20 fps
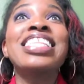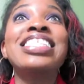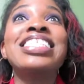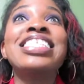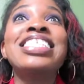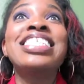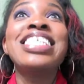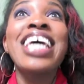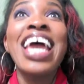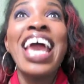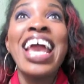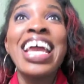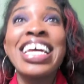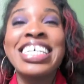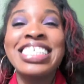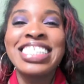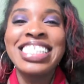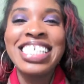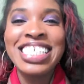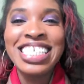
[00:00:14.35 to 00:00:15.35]
Today
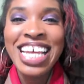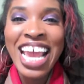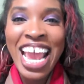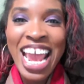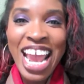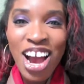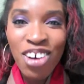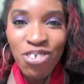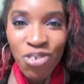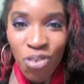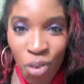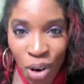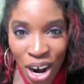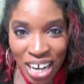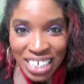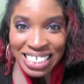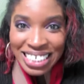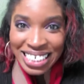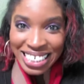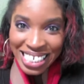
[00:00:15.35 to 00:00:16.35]
is the day of
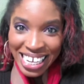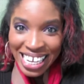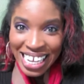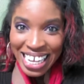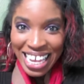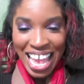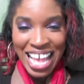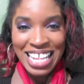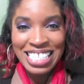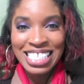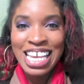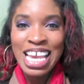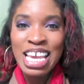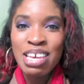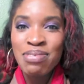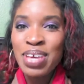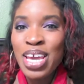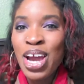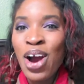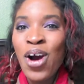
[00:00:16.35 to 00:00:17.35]
1D and
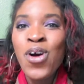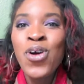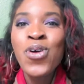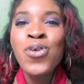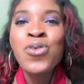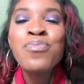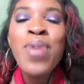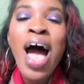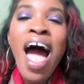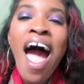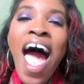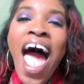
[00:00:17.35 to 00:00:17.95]
Take Me Home,